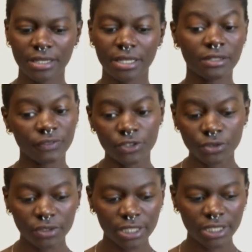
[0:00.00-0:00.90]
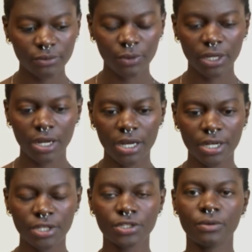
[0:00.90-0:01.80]
individually can work
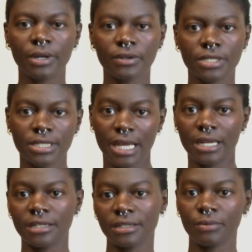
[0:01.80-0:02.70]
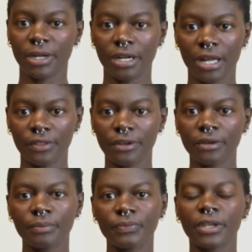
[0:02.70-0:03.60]
on to understand one another.